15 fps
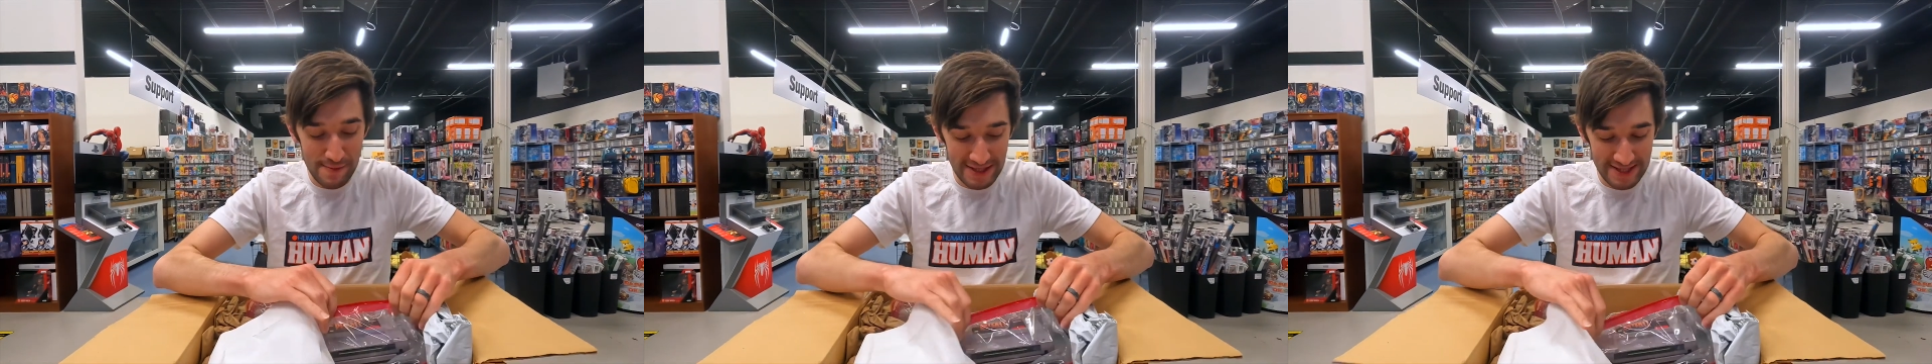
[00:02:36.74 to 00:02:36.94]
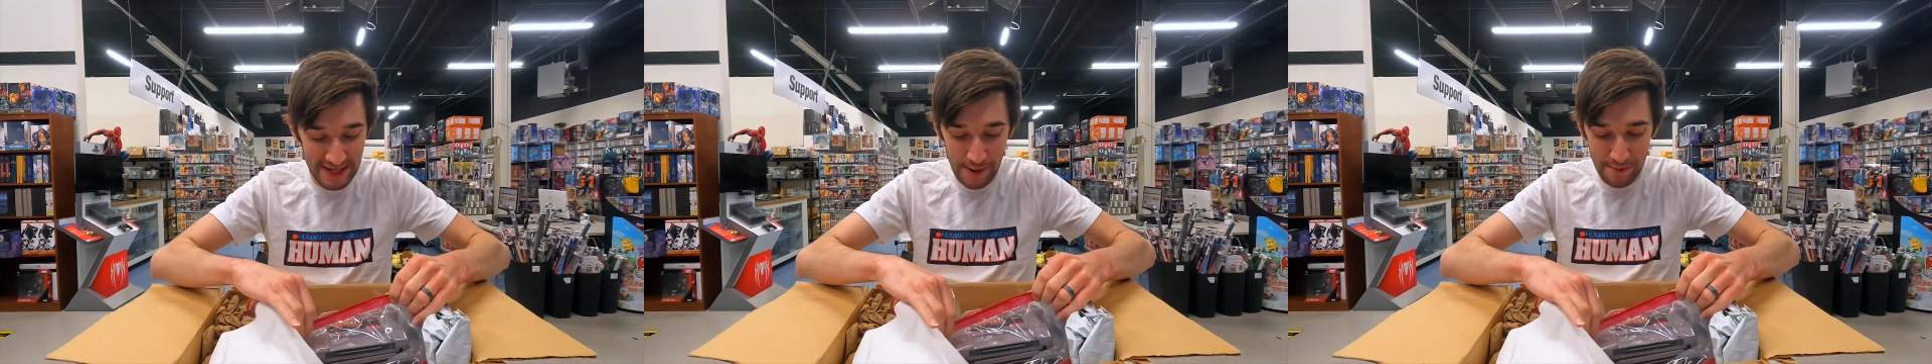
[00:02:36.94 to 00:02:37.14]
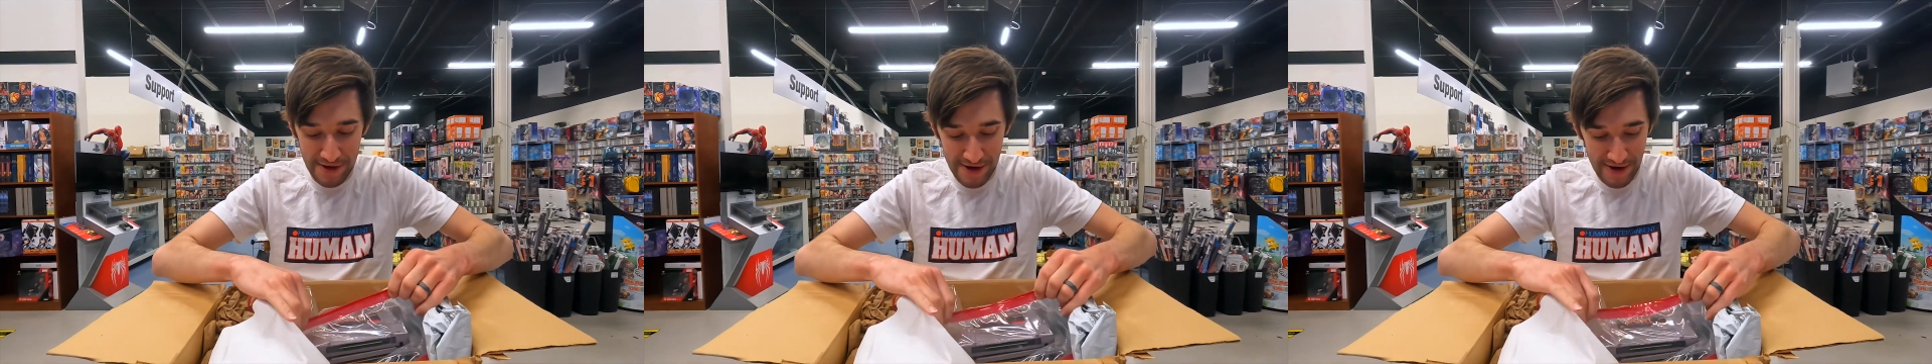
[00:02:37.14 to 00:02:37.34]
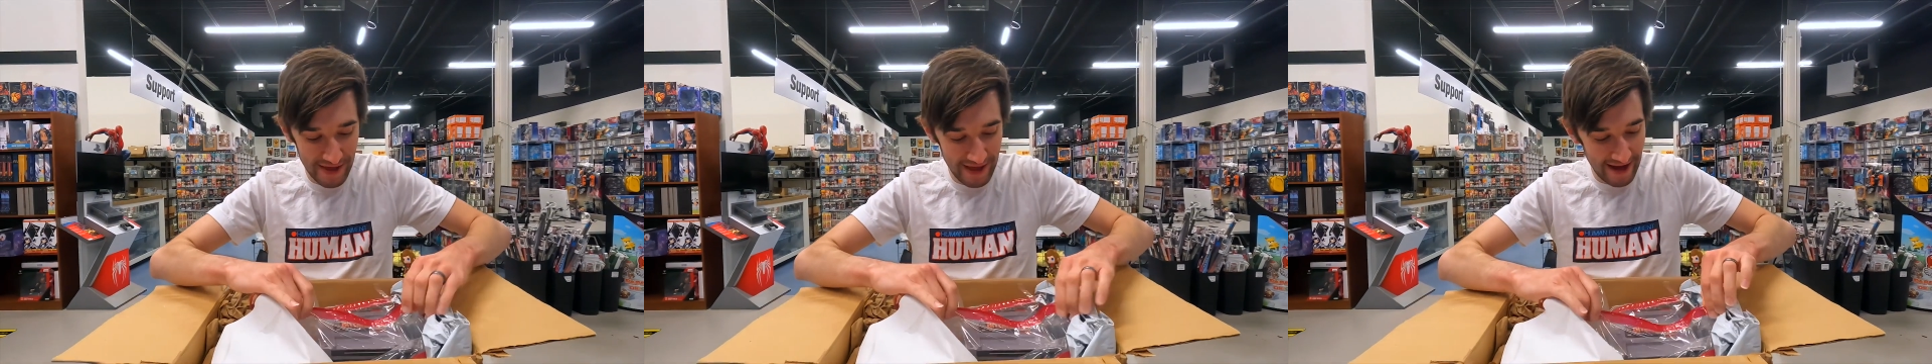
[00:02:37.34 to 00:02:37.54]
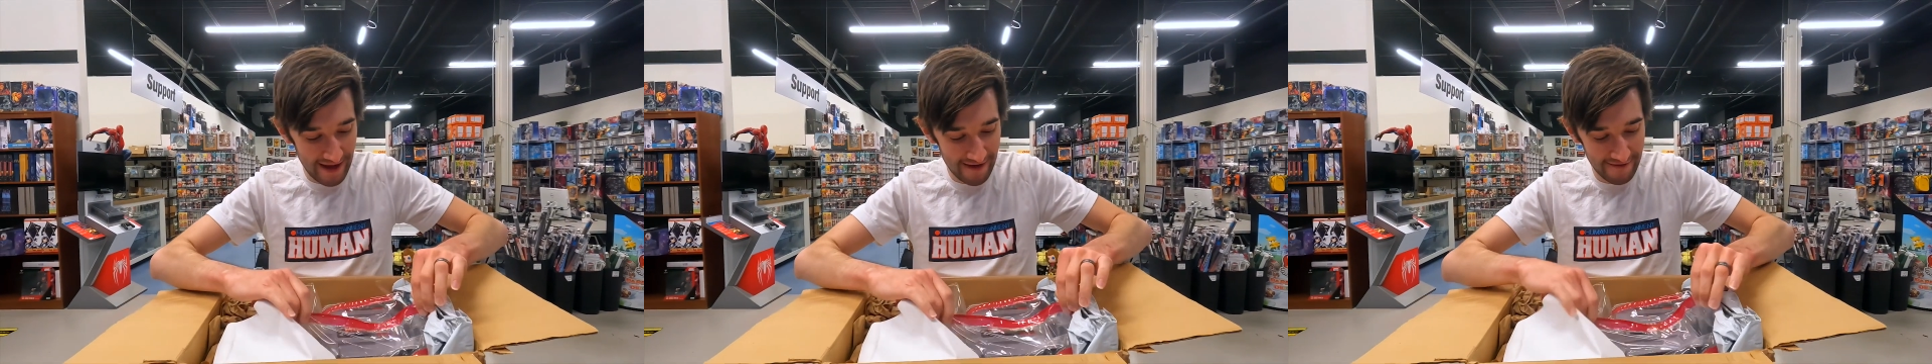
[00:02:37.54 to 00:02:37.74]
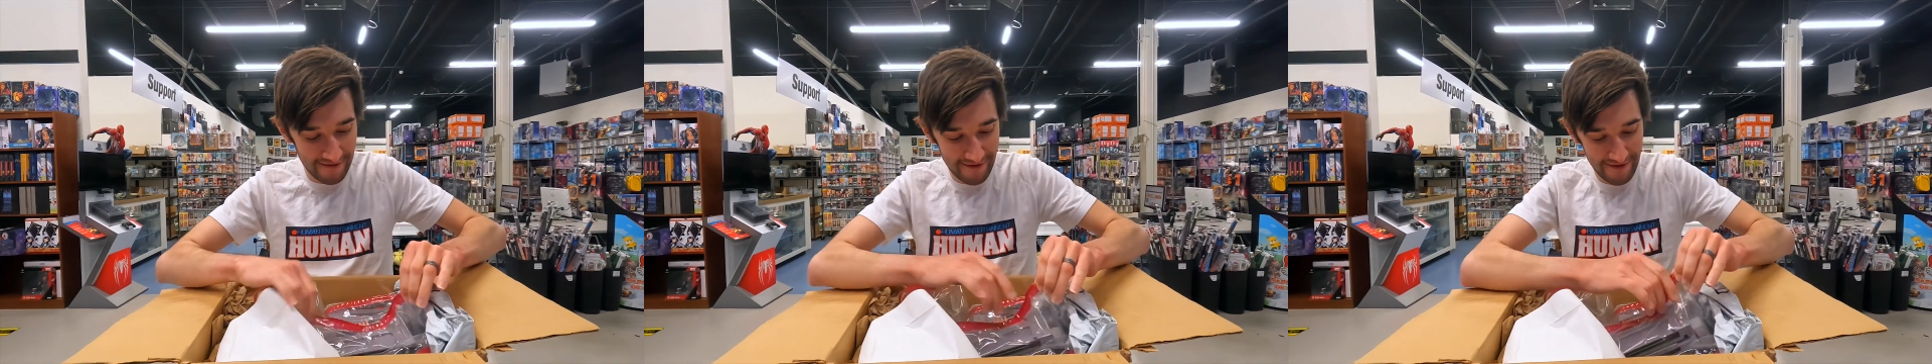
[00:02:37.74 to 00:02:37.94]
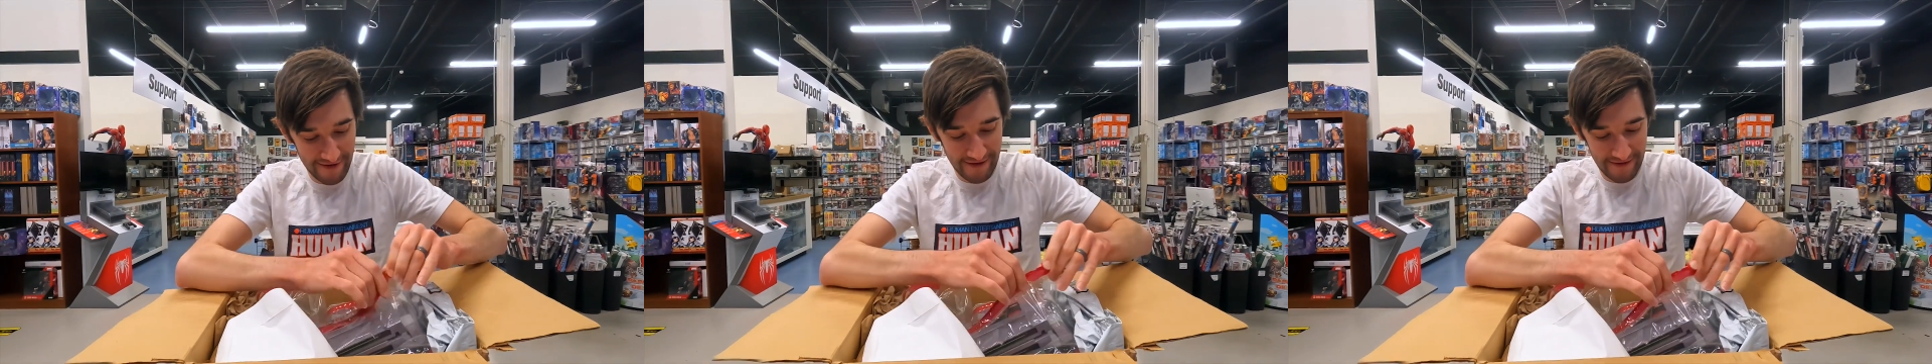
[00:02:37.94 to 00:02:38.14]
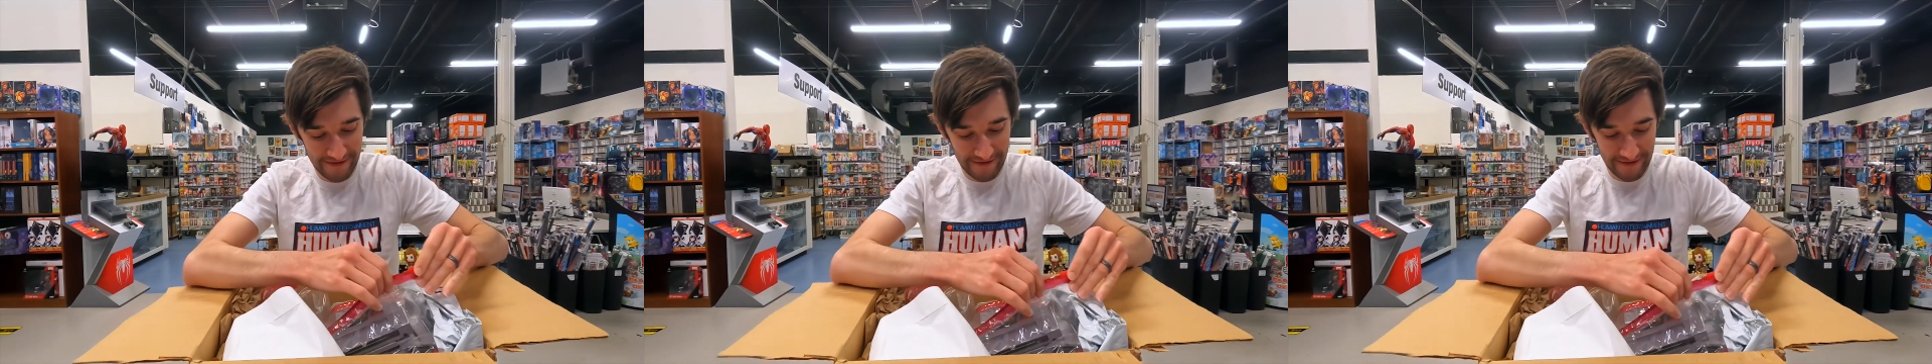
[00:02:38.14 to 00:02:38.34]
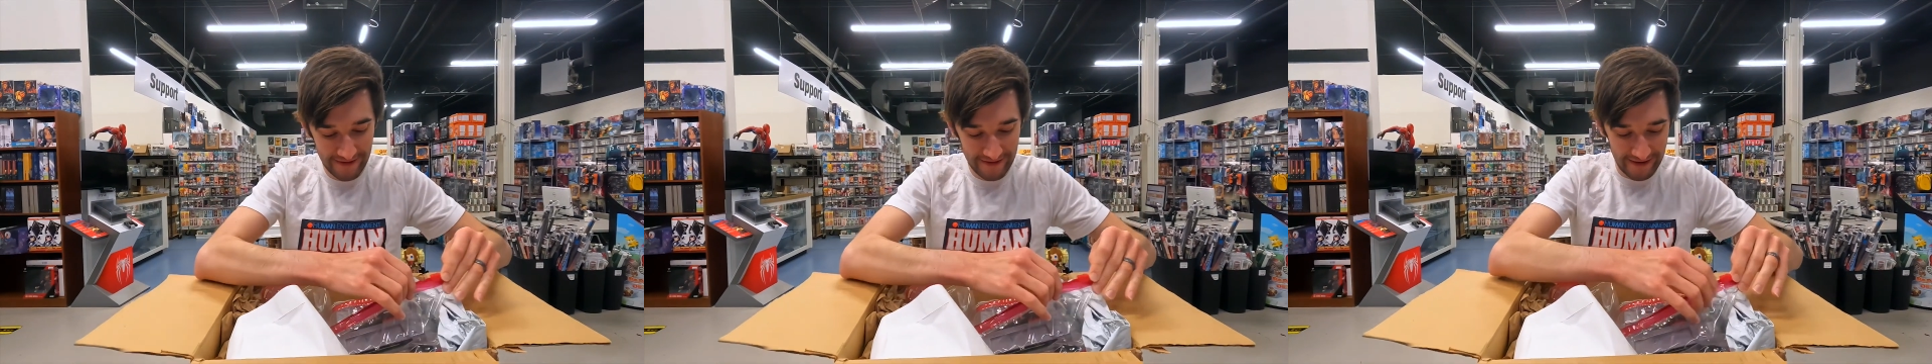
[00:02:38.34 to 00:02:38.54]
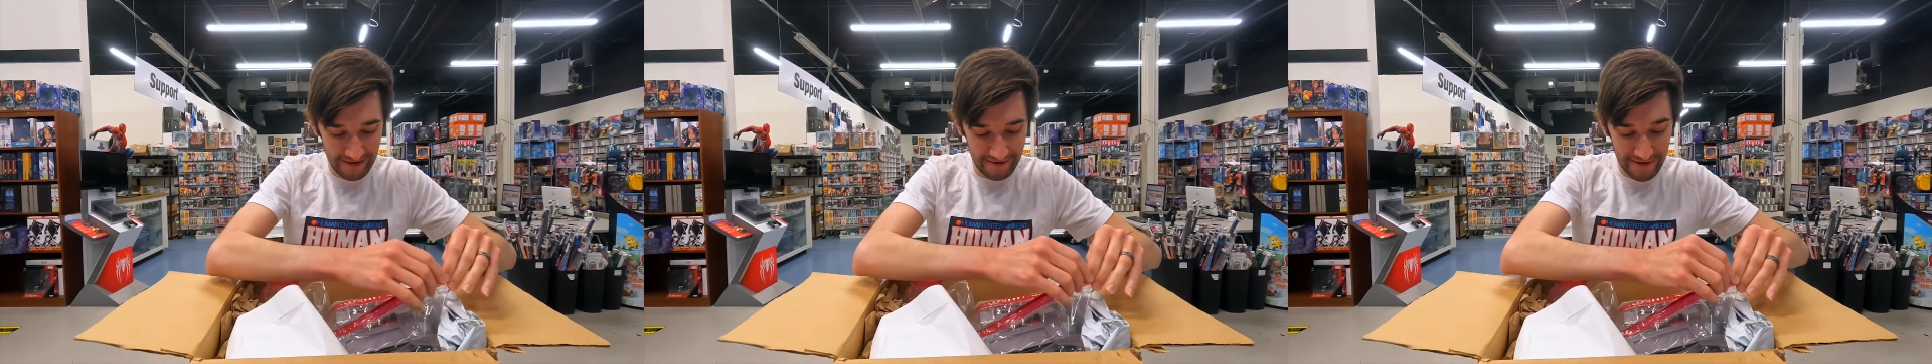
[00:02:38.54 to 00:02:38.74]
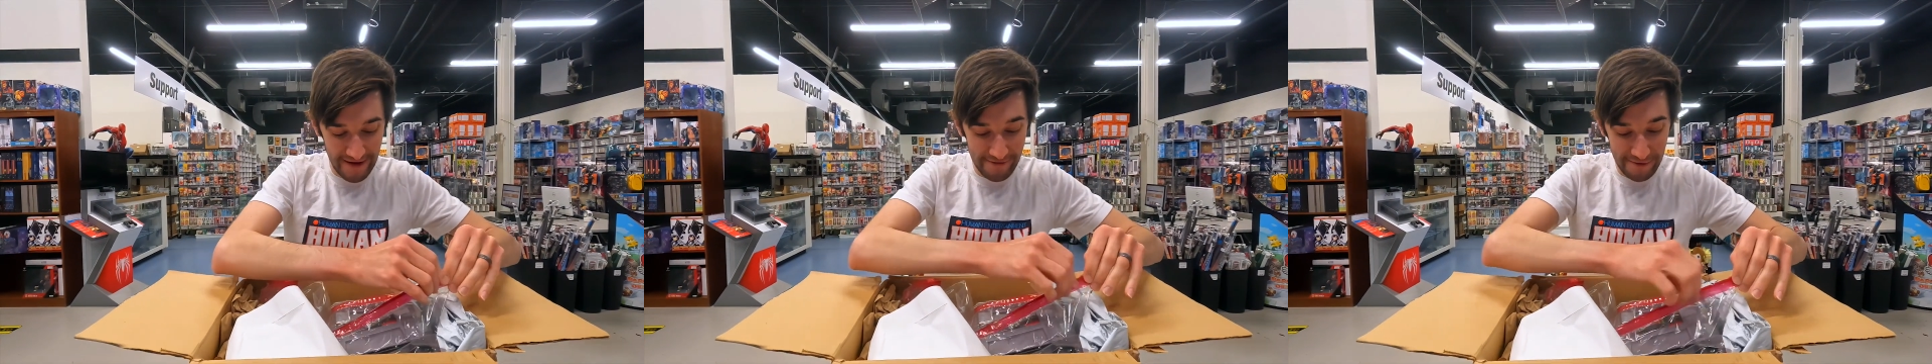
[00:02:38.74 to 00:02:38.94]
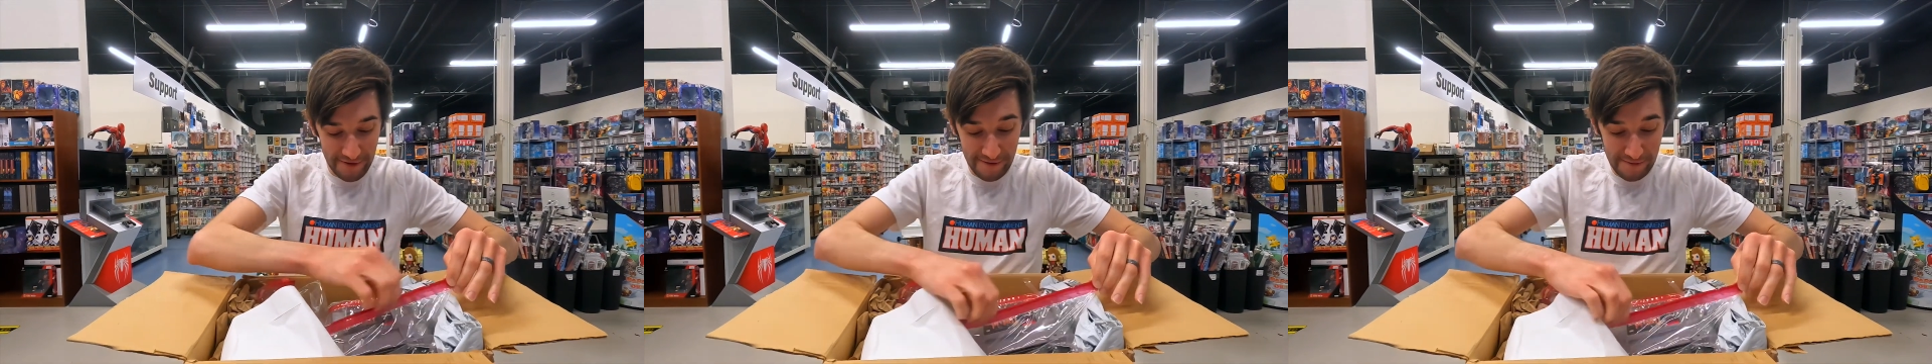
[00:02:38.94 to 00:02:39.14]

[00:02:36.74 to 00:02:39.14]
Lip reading: on top here that a favorite